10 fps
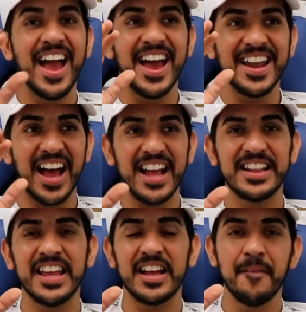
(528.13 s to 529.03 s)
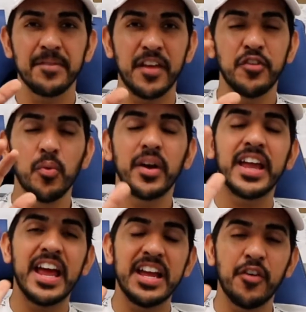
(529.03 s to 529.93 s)
And I think if you're
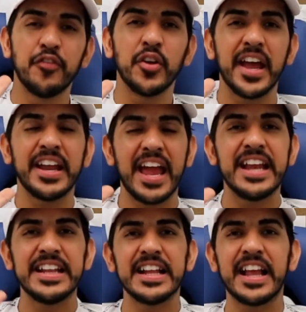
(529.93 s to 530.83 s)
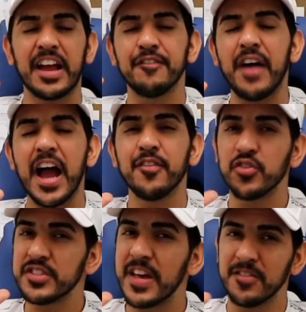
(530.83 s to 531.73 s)
getting anything like 5
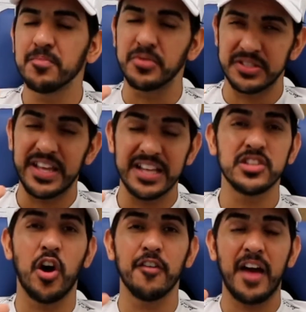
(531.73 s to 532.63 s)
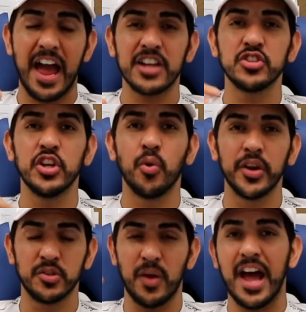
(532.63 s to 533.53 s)
or 7% of actually
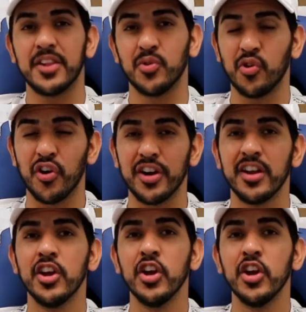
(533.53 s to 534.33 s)
going to add to cart,